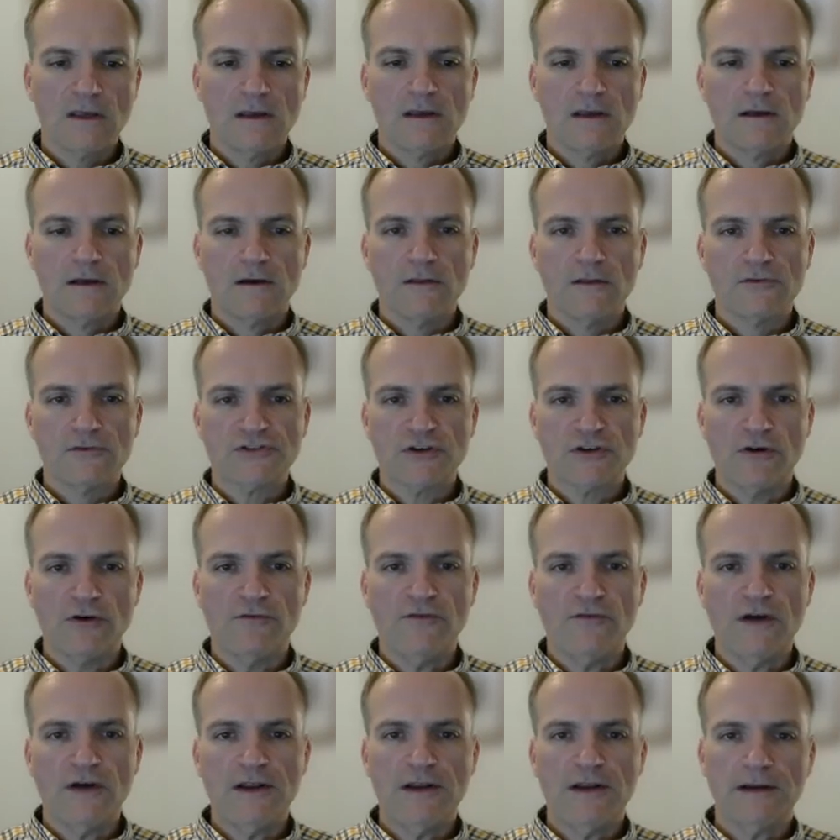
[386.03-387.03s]
So
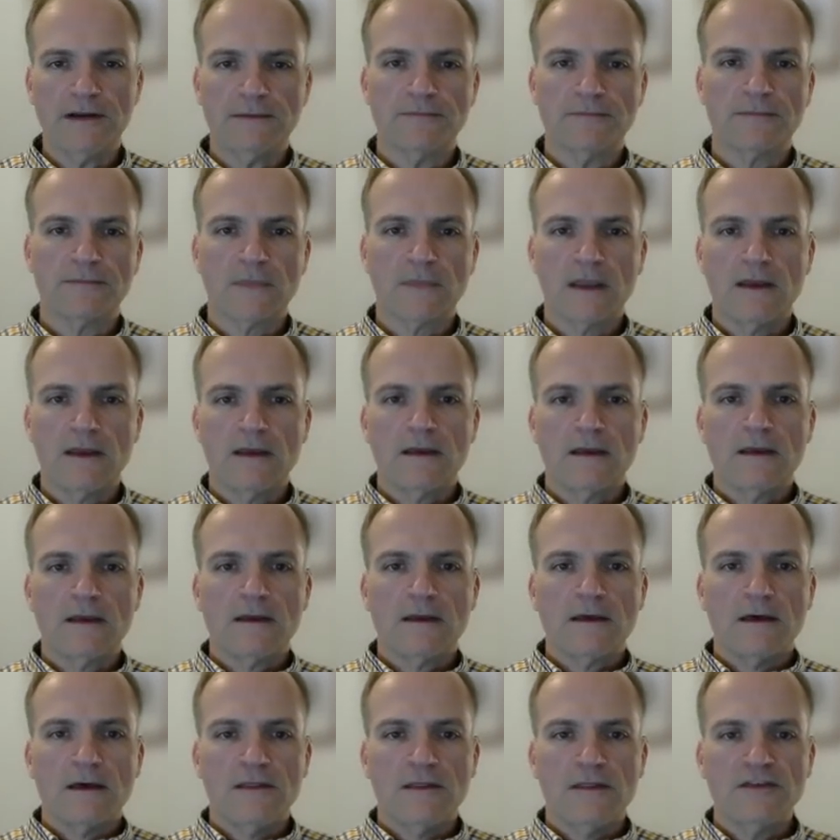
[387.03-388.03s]
funding,
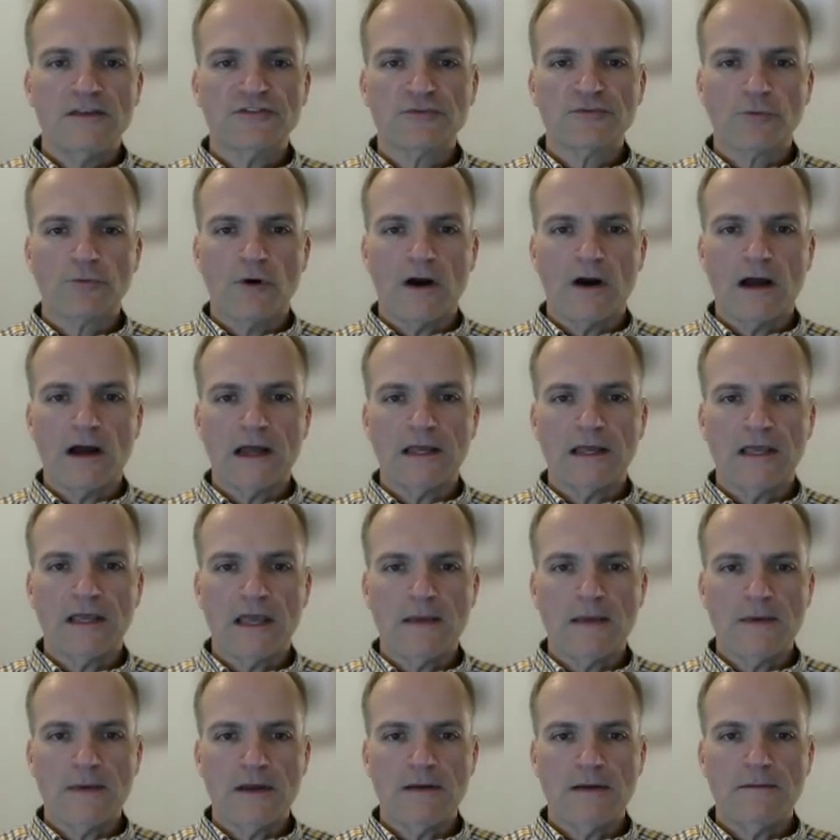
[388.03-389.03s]
and this is where I
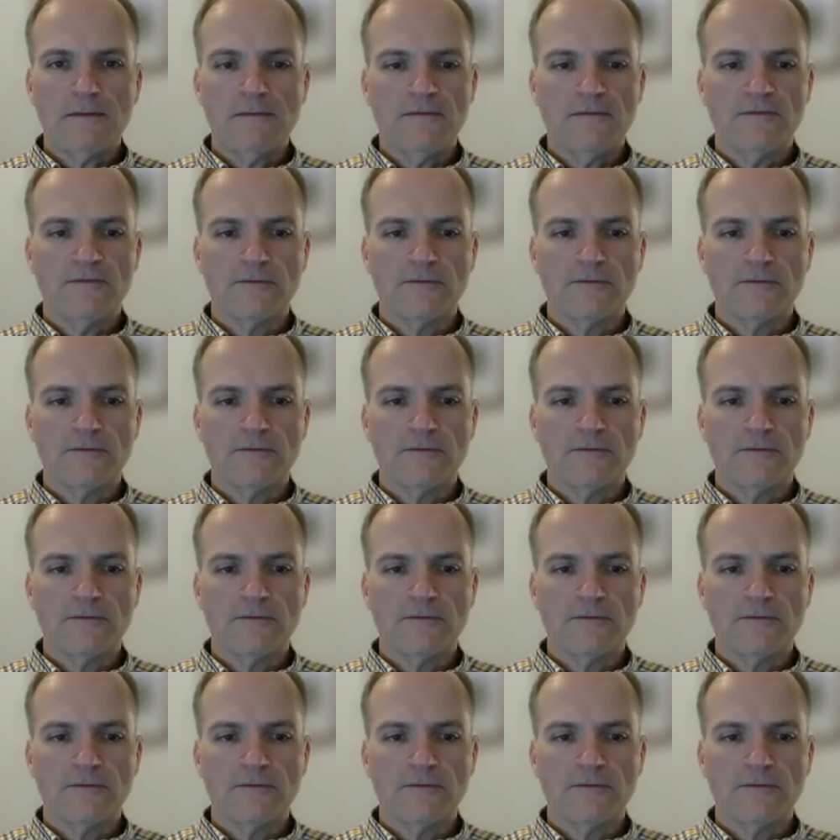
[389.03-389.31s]
came in.